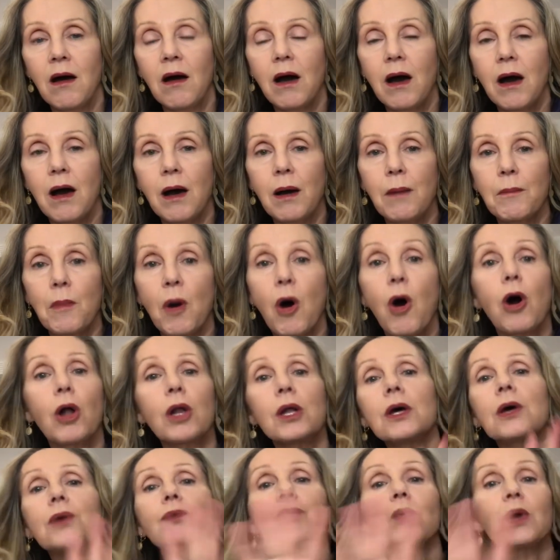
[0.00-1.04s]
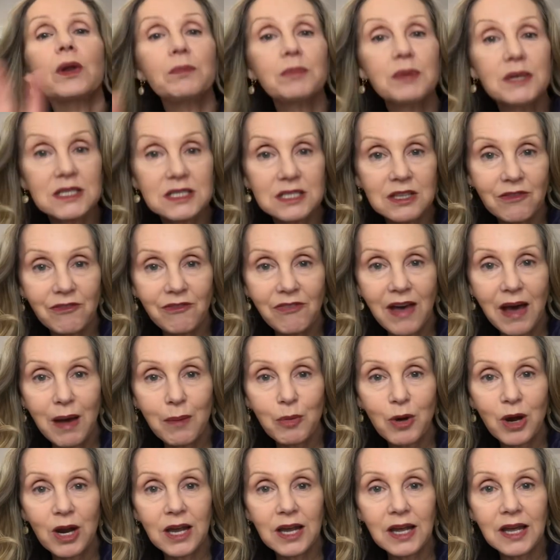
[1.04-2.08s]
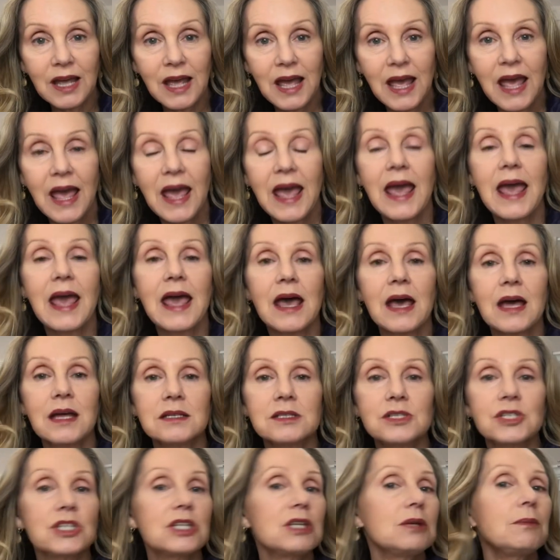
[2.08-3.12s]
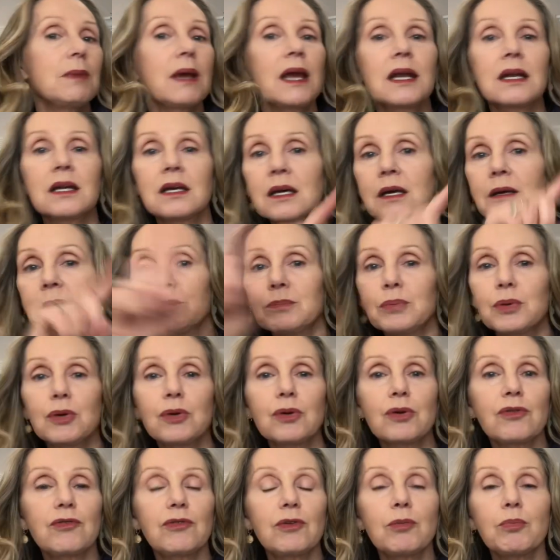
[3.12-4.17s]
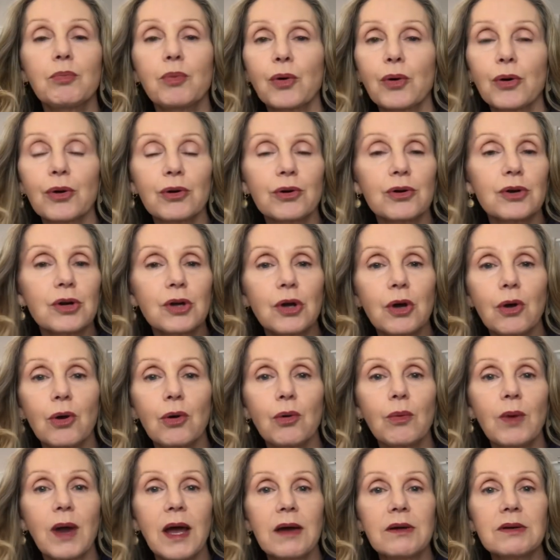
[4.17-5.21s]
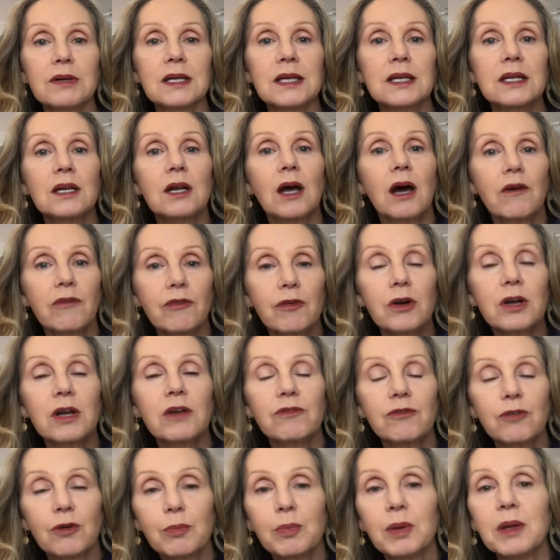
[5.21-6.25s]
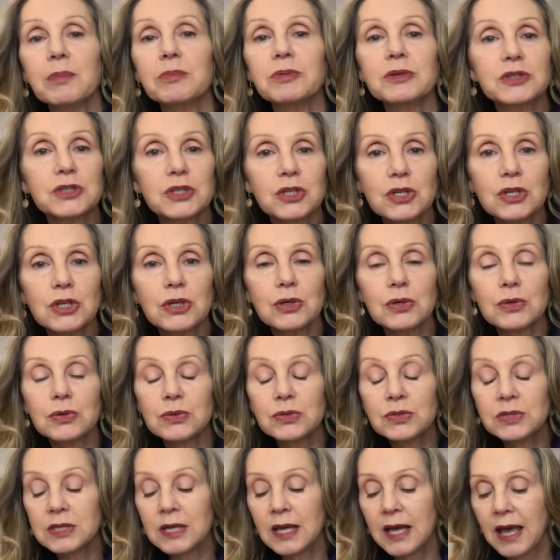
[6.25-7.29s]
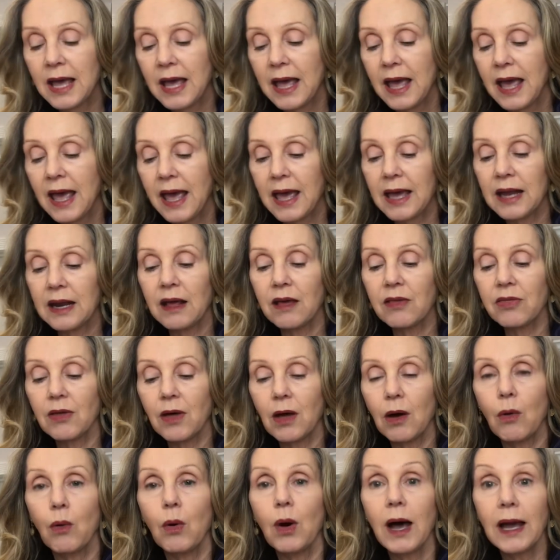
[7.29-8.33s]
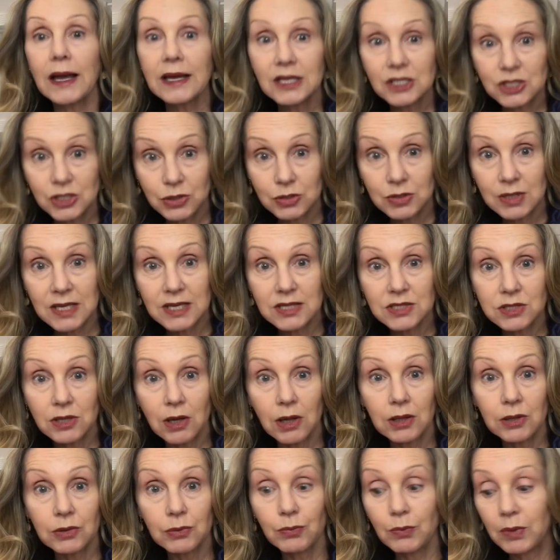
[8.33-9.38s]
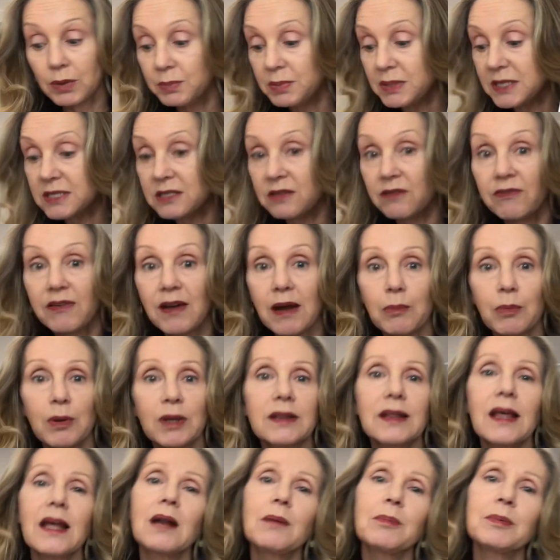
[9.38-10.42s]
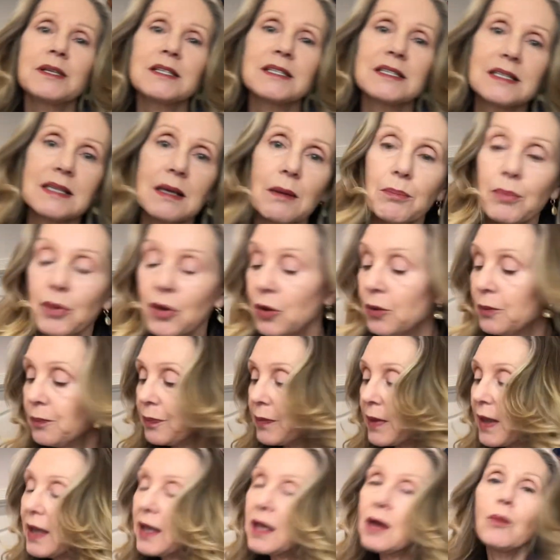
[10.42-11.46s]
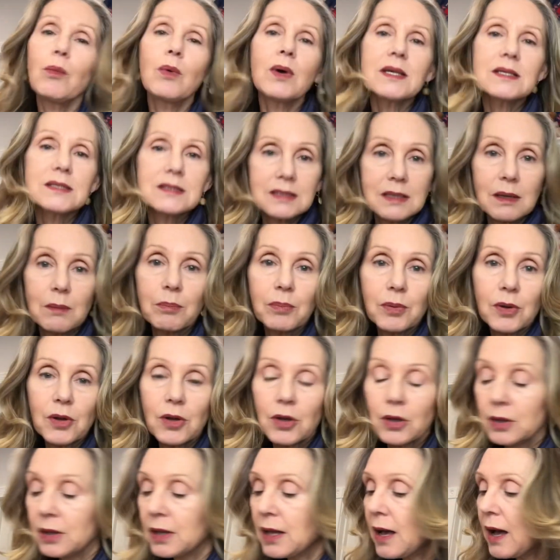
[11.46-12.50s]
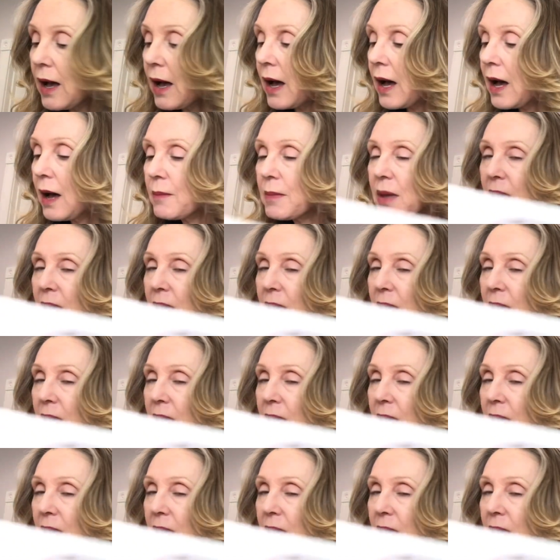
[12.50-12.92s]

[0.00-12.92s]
um, all on one piece of fabric, and she made a beautiful border to go around it and offered it for people to use and I thought, well, I could do this all in one piece of fabric. That'll be simple. It was simple um,